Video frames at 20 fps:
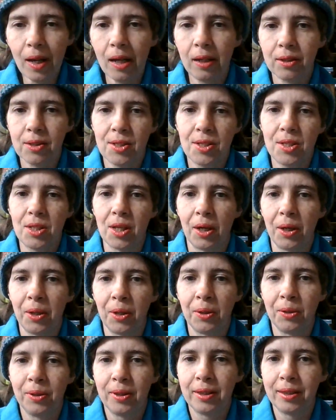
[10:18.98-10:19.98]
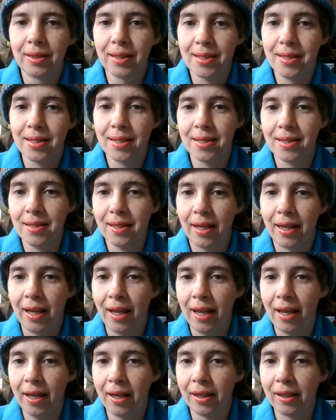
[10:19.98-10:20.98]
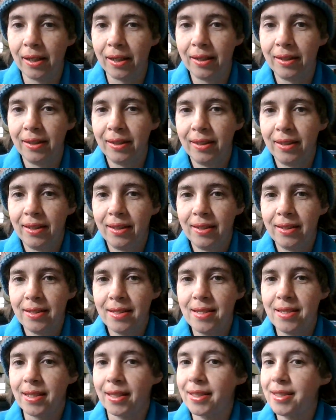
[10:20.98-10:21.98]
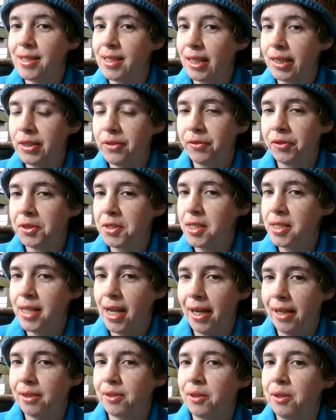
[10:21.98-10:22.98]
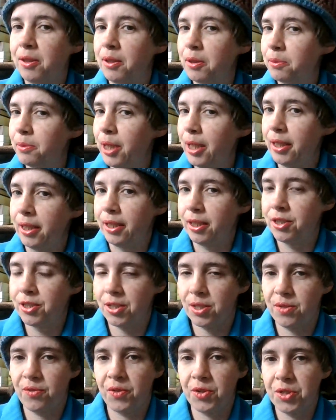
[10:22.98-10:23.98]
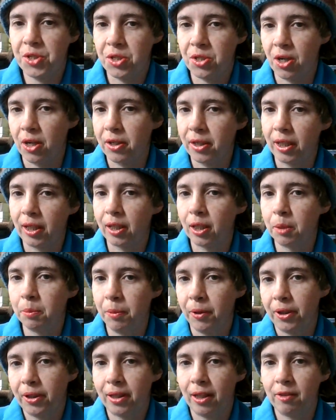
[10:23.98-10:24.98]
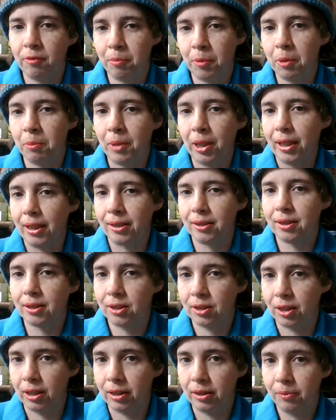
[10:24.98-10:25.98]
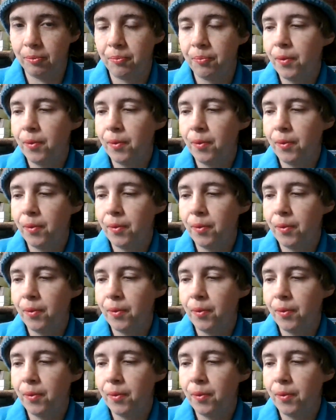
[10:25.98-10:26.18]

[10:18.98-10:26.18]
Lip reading: So this is a successful stack already, just for starting a book I've been meaning to start.